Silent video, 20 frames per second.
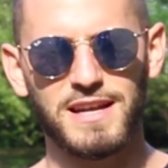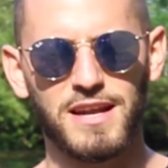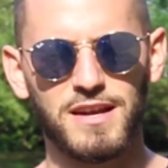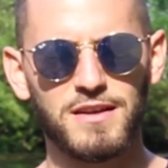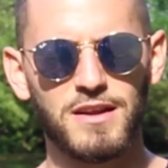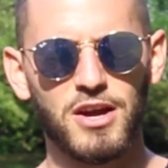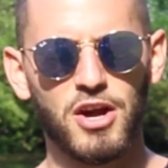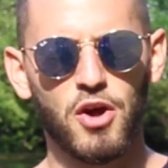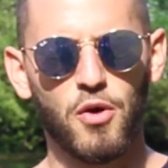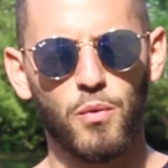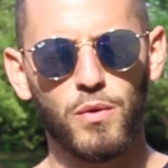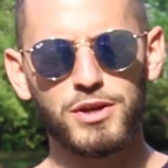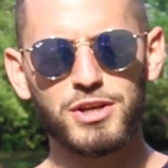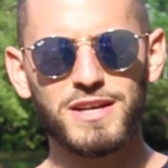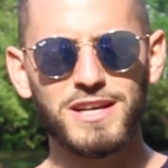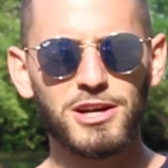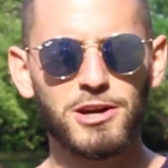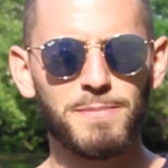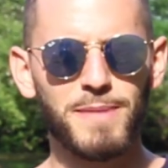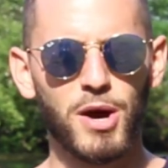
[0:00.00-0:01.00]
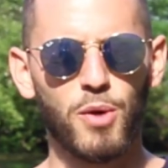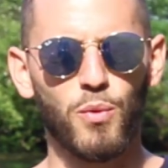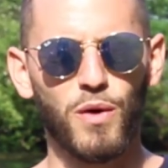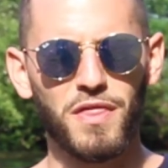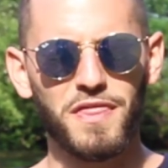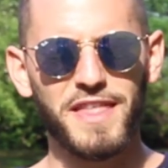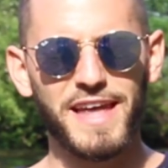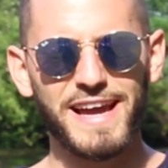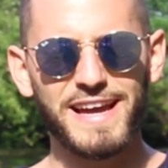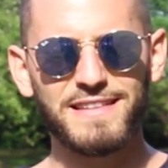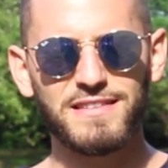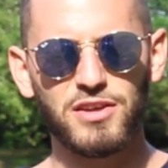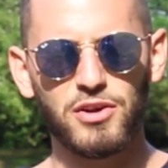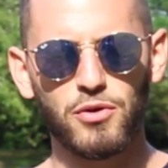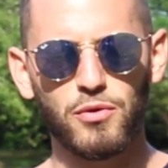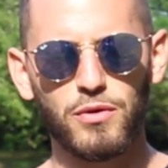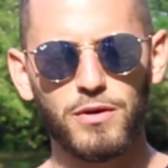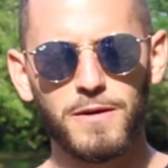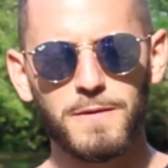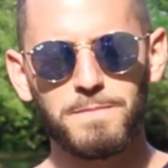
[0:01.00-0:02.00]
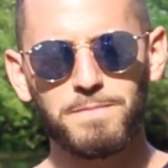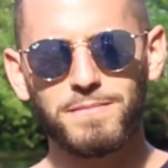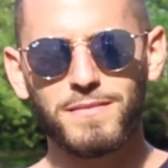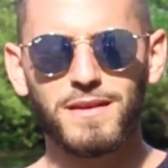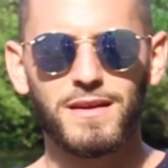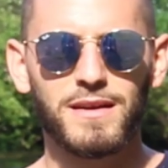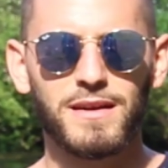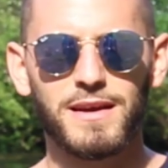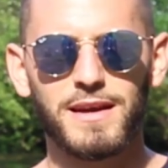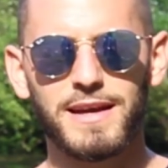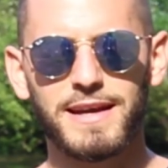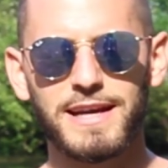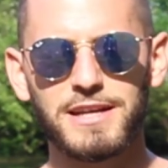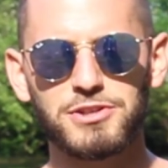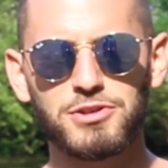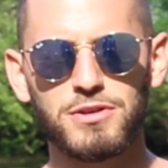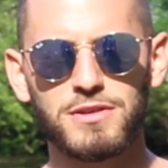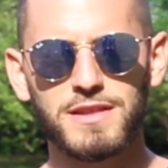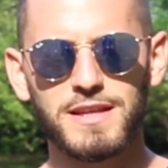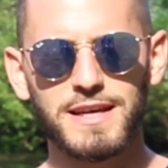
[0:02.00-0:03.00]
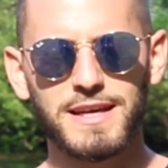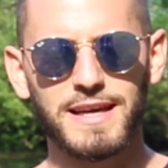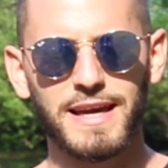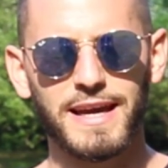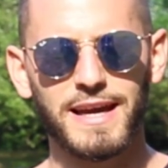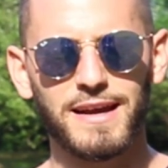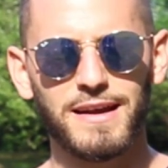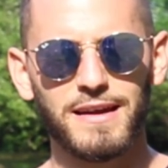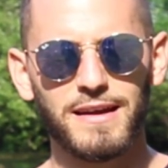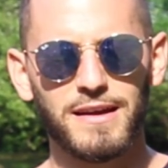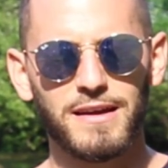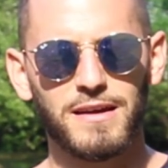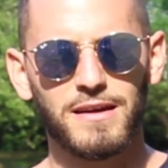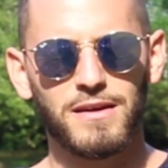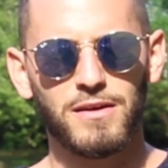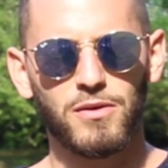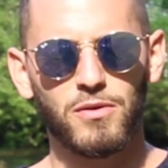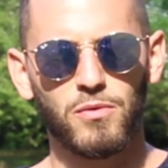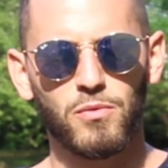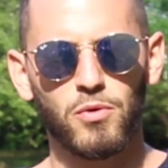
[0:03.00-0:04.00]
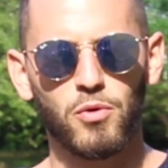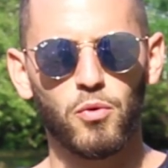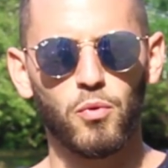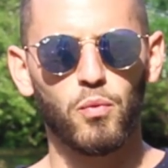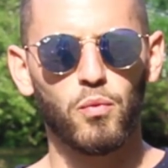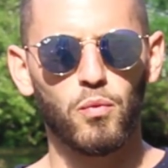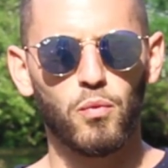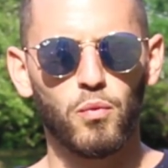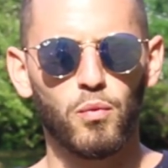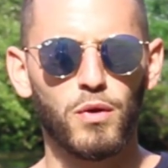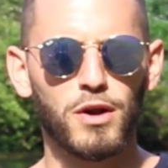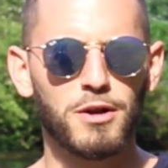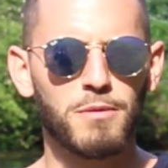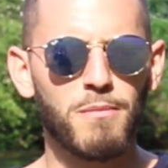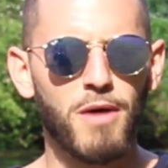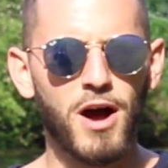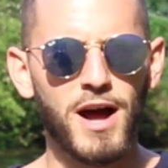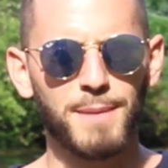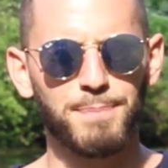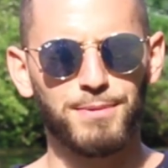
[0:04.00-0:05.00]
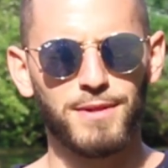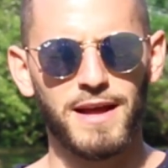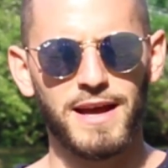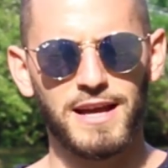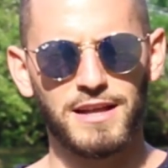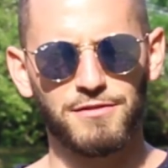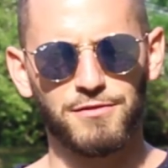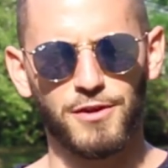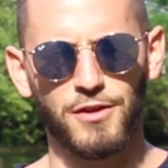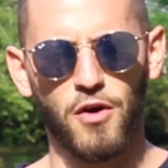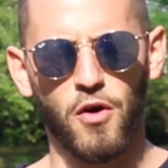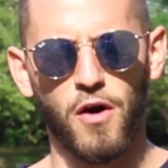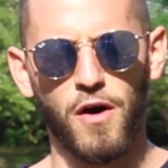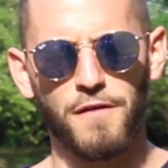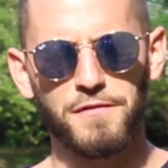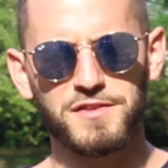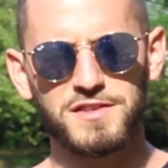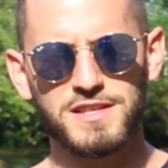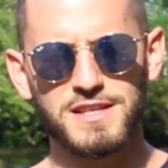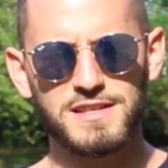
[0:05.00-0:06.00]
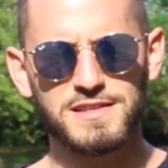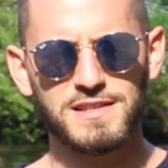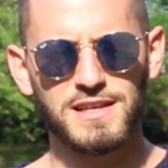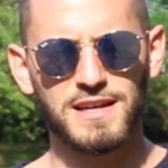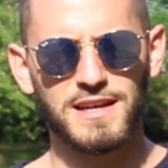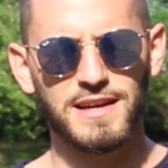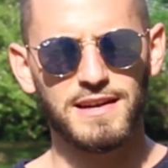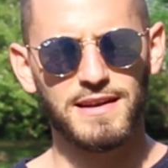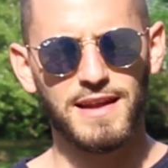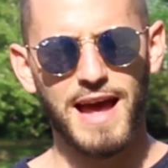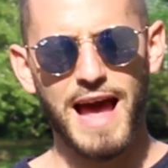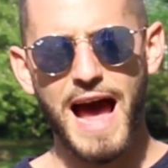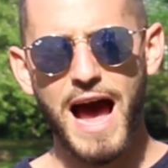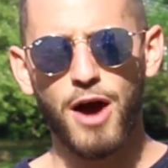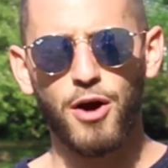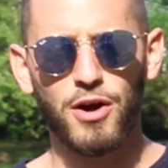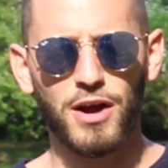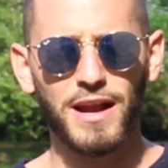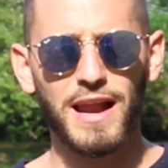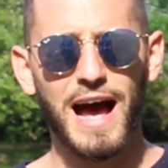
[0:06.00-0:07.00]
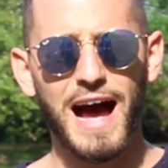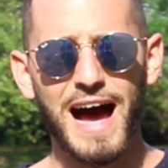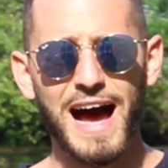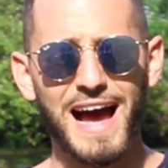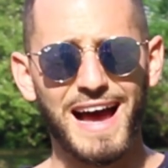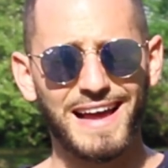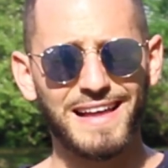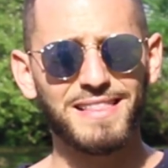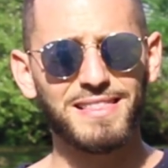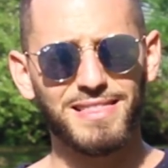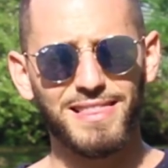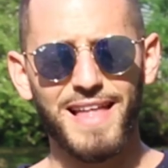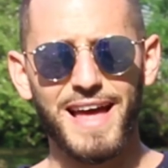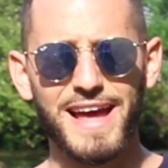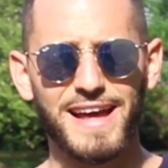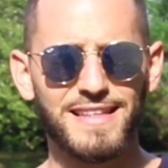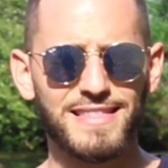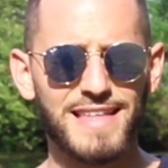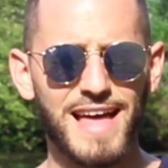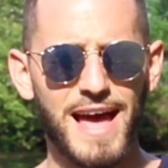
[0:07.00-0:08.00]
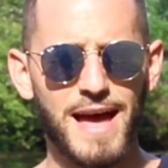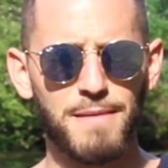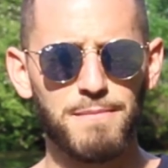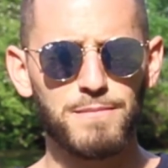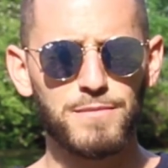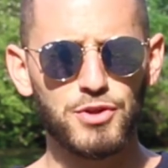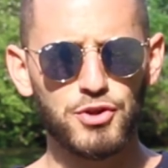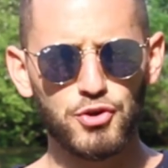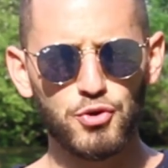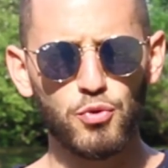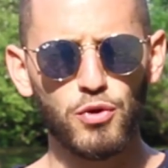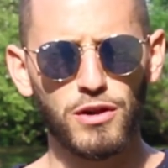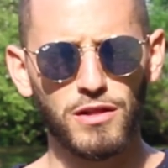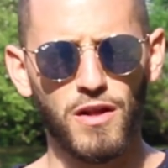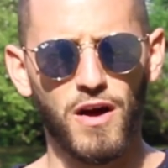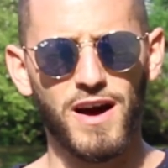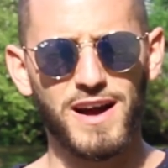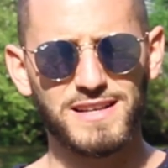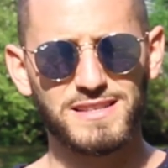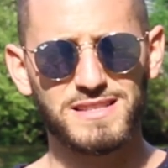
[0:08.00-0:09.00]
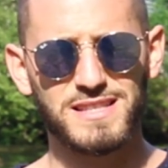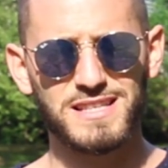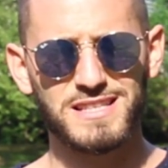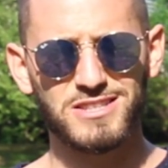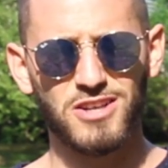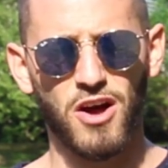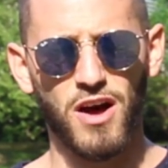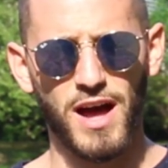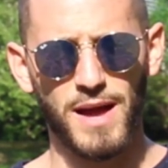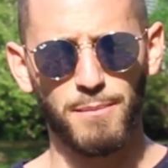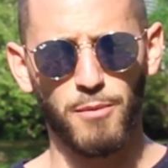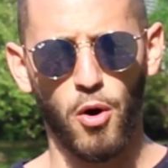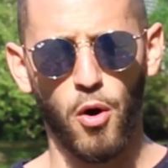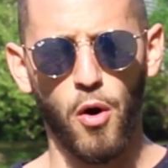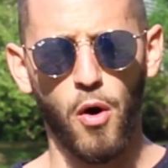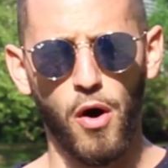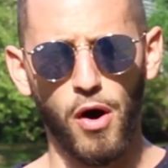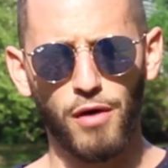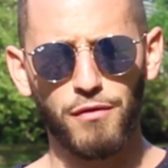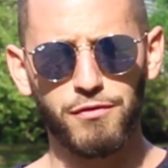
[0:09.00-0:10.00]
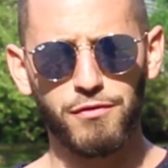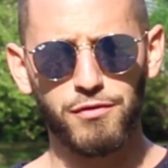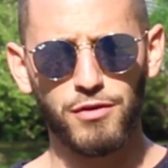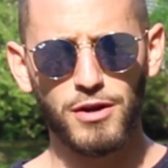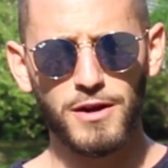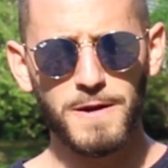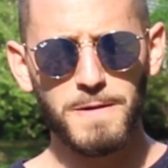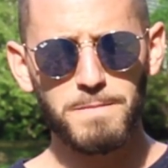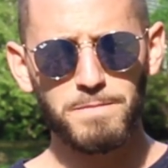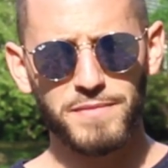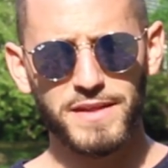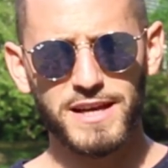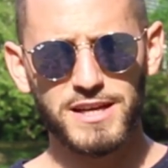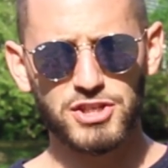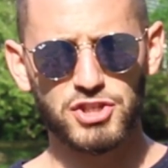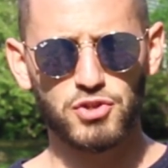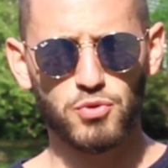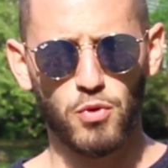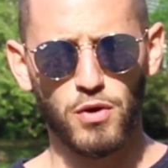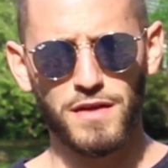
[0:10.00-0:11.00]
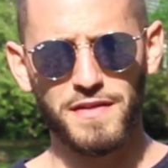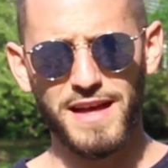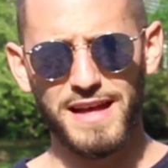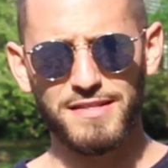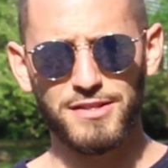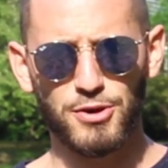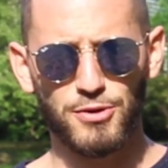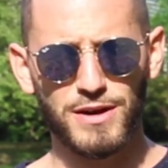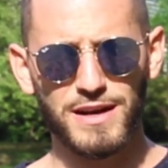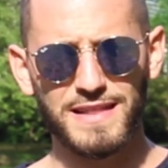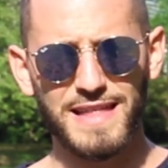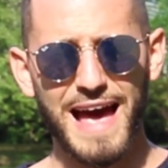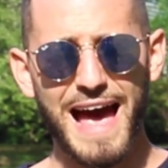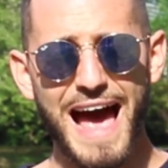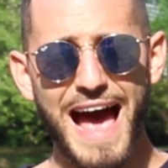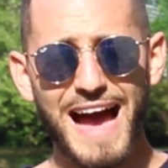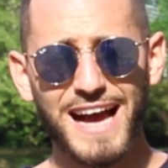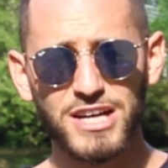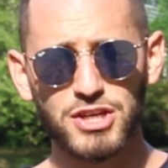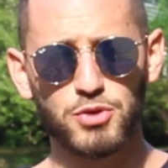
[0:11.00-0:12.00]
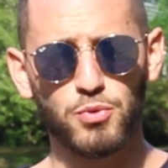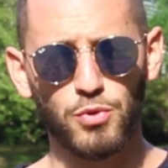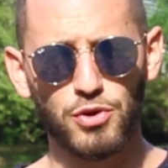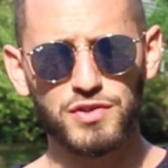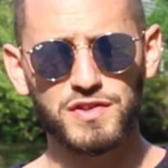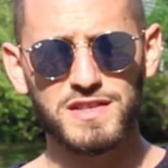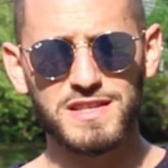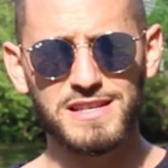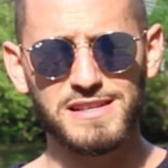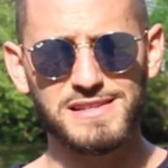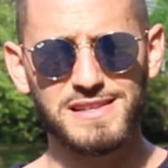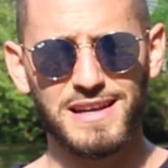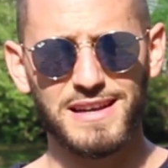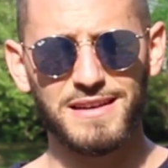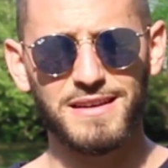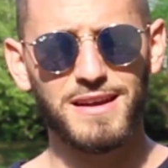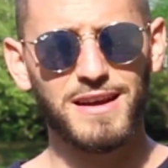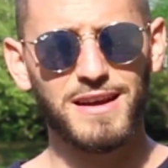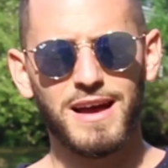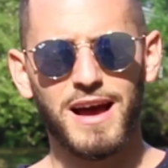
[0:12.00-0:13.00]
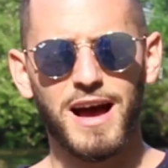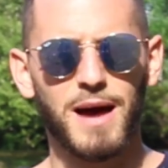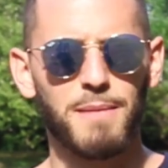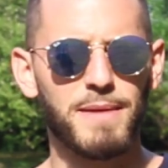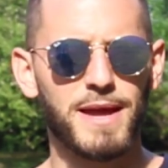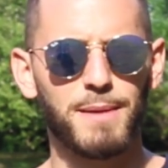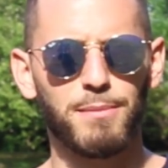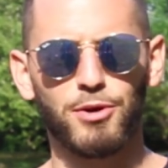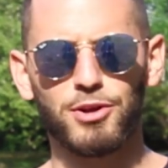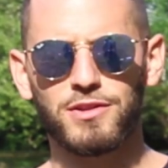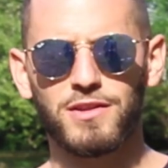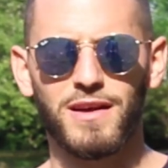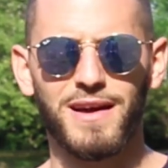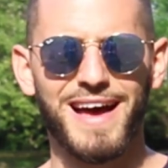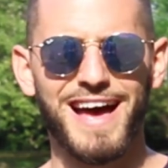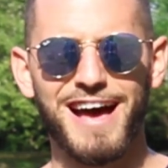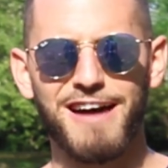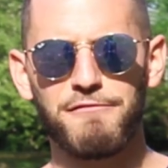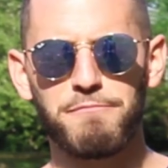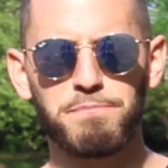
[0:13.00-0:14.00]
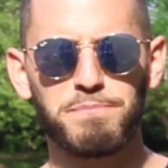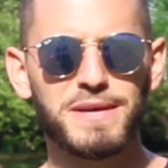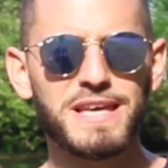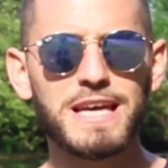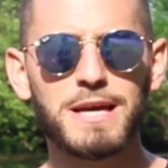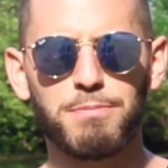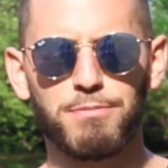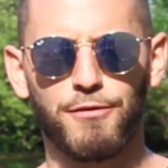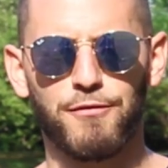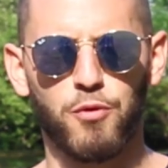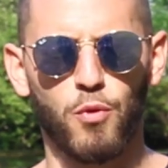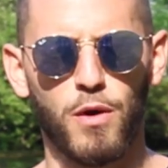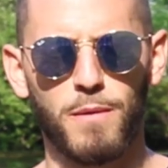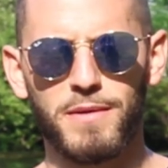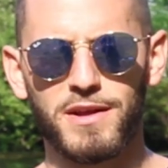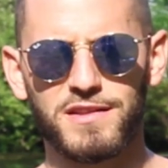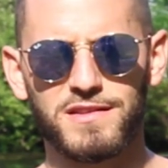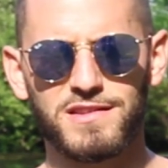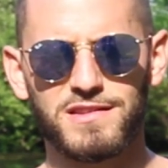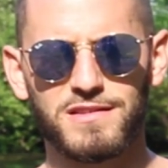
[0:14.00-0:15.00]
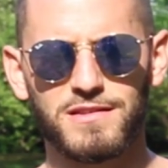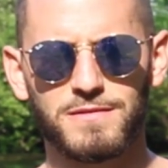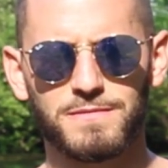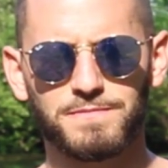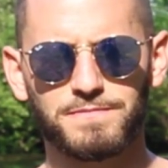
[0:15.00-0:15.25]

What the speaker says: And when you hear about what they do, it gets you thinking, well, what are my plans for the off season, and how could I, like them, utilize this time off to ensure that during the actual season, I'm able to have peak performance.